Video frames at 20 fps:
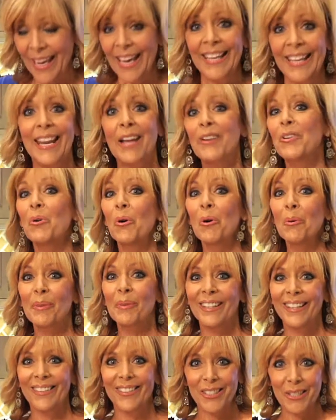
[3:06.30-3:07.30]
Now
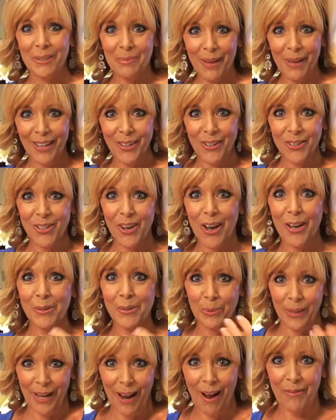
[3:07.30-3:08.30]
normally the tomato sauce
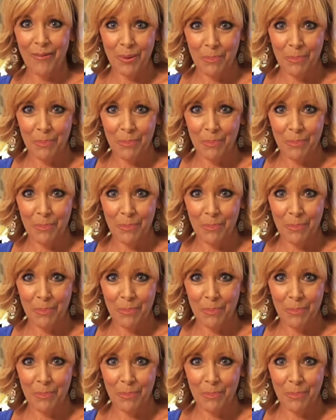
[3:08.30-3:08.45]
would have the